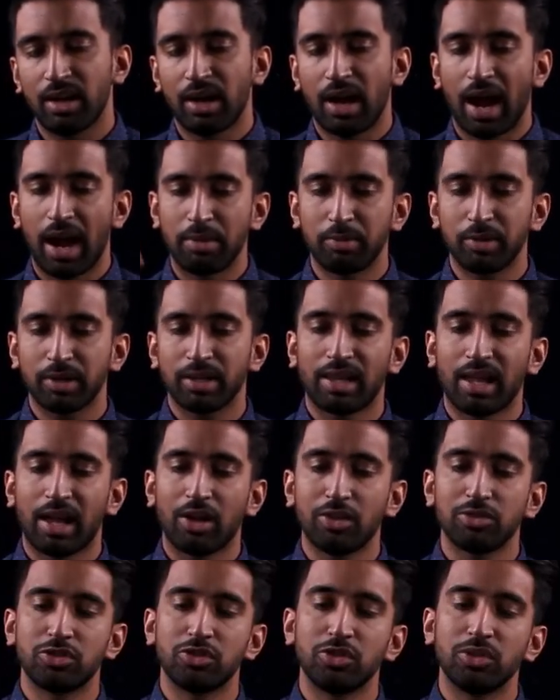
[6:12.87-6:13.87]
hybrid
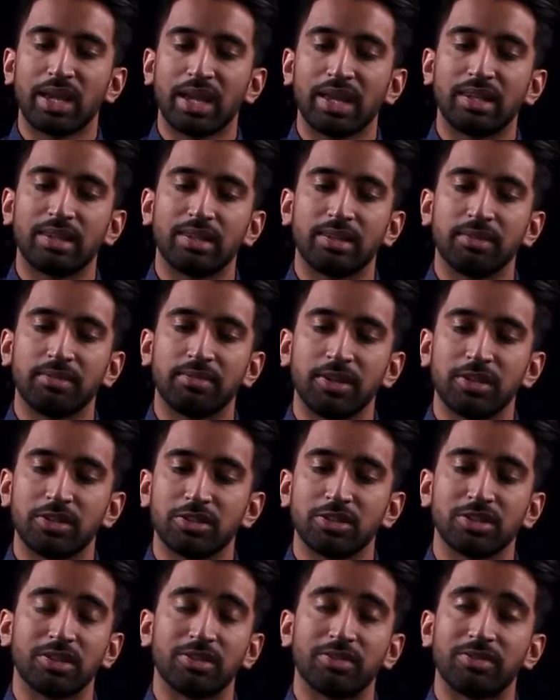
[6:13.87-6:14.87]
clouds, you get the
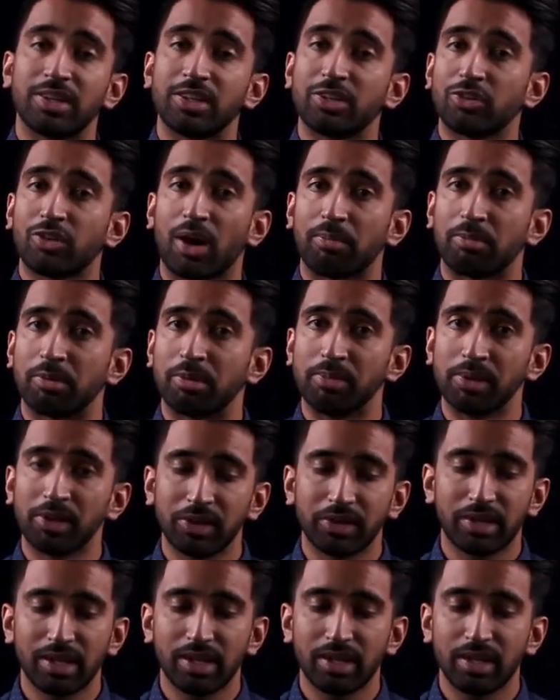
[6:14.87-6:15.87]
features of
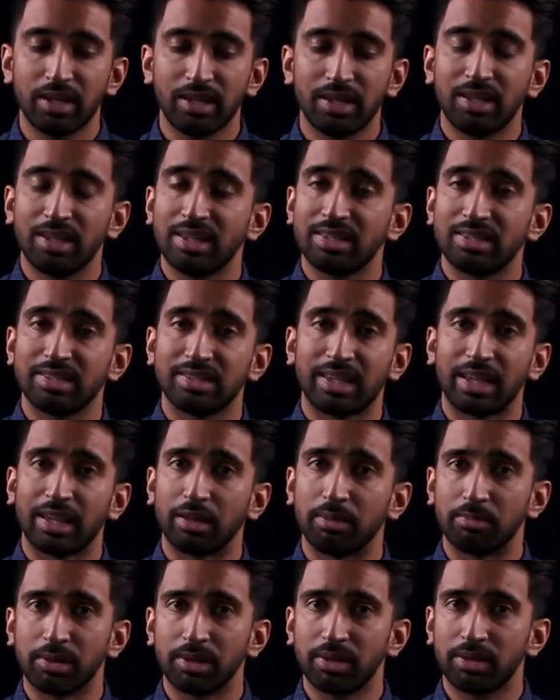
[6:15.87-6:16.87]
interoperability,
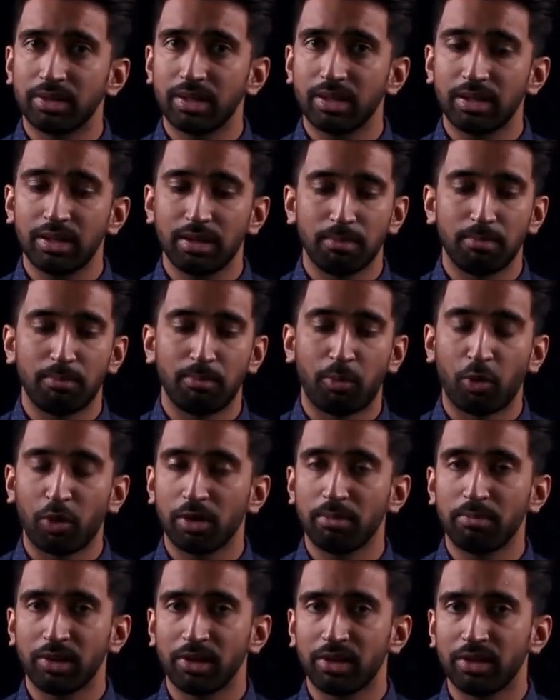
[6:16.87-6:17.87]
scalability,
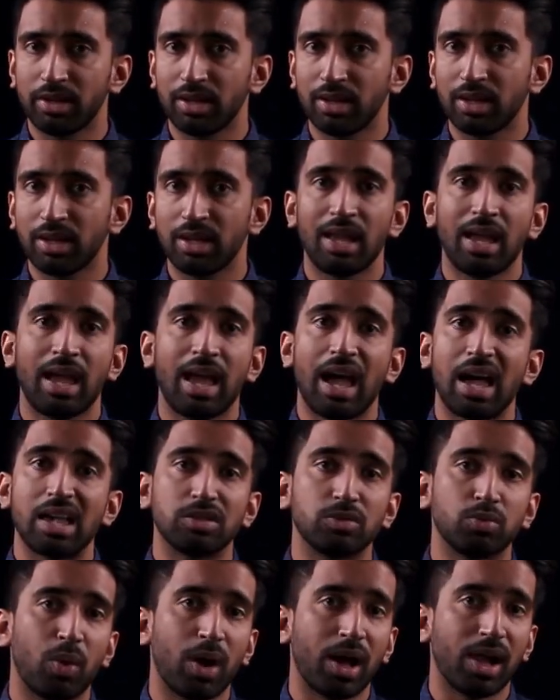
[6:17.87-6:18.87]
portability,
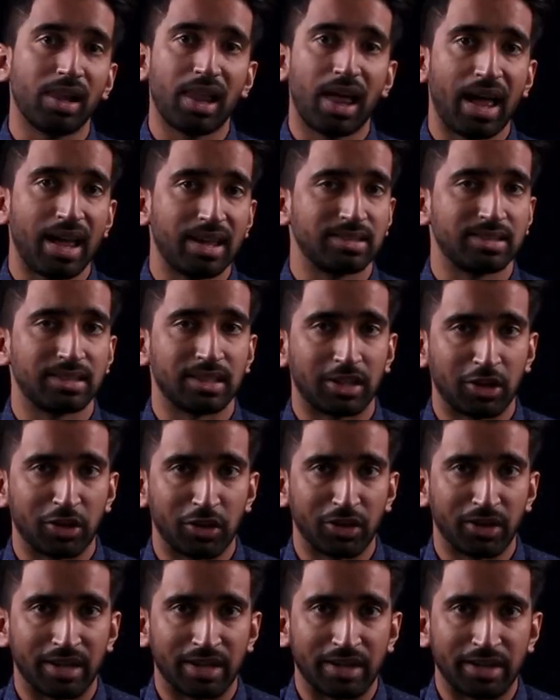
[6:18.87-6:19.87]
as well as
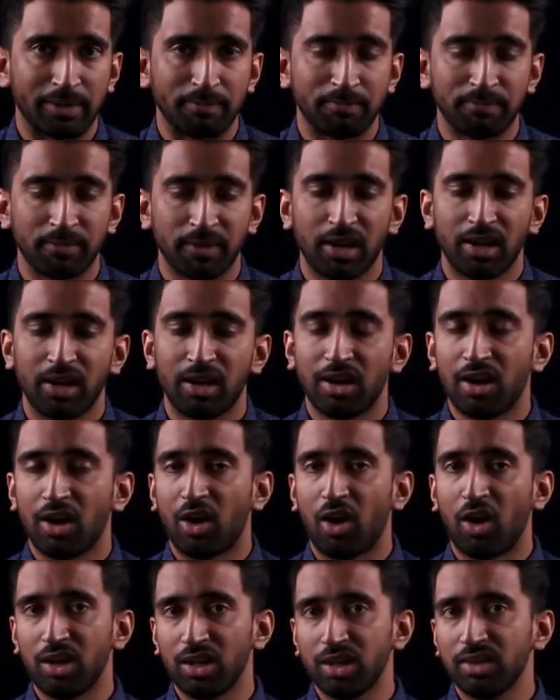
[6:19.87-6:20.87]
security.
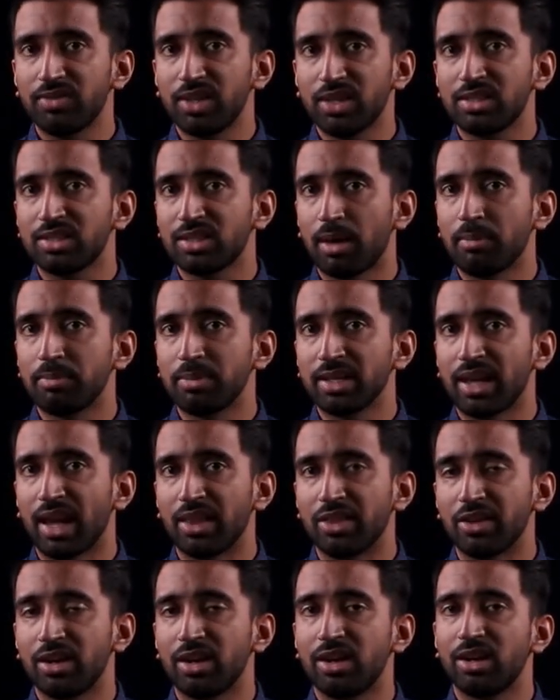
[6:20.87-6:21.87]
All of these come
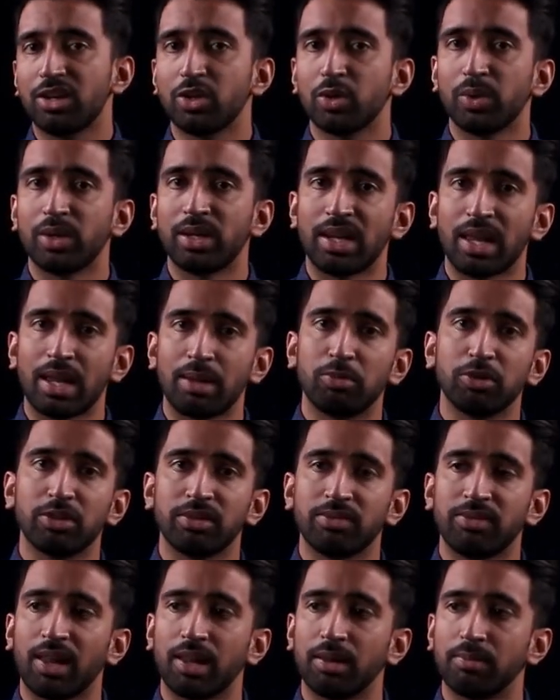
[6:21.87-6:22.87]
together to enable
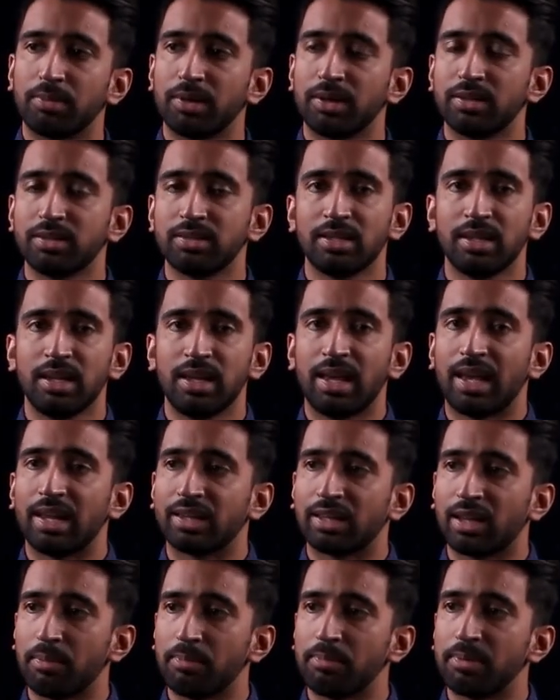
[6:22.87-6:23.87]
developers
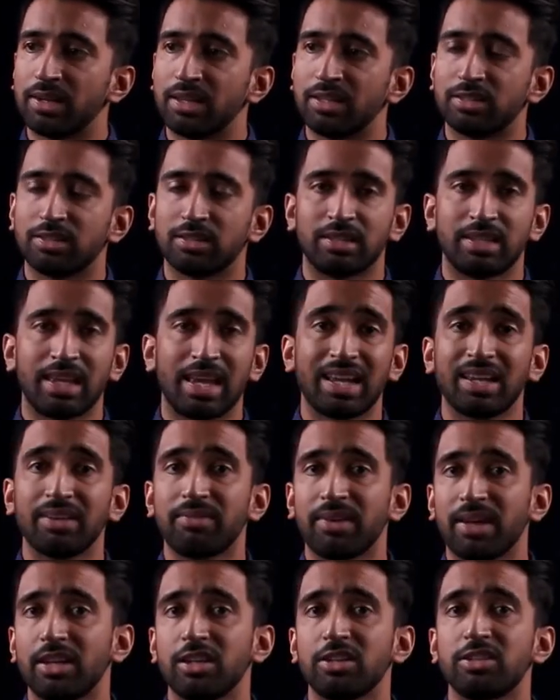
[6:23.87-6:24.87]
and companies to take
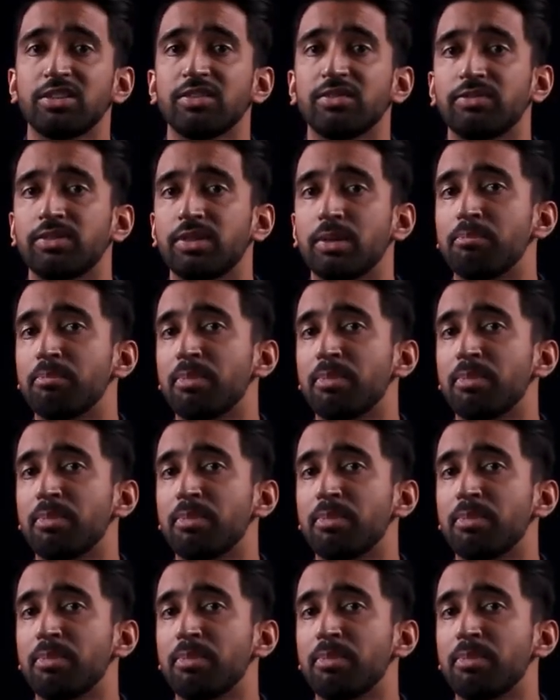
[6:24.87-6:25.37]
advantage of the